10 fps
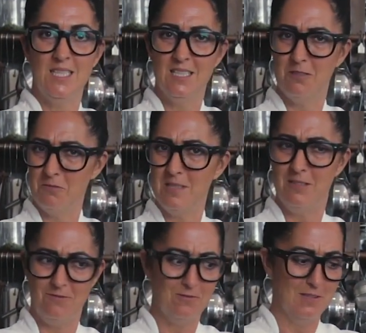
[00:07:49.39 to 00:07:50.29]
It's
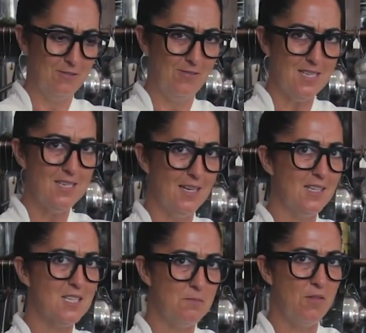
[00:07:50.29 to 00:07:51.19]
really
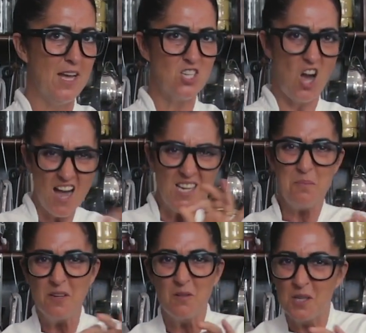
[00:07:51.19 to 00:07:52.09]
fascinating. Smell that tiny
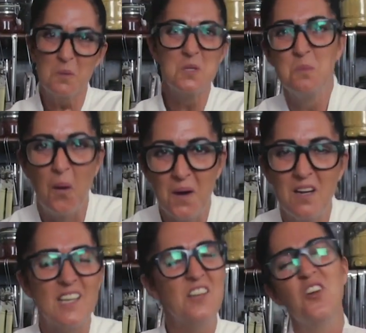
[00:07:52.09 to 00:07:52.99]
bit of liquid
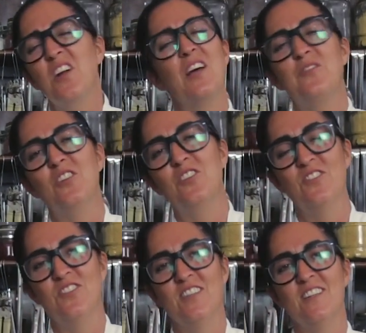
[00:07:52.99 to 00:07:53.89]
smoke. Like you don't have to
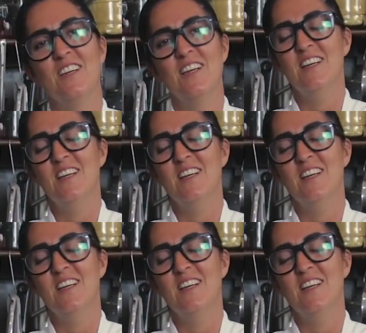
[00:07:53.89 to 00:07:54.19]
use it.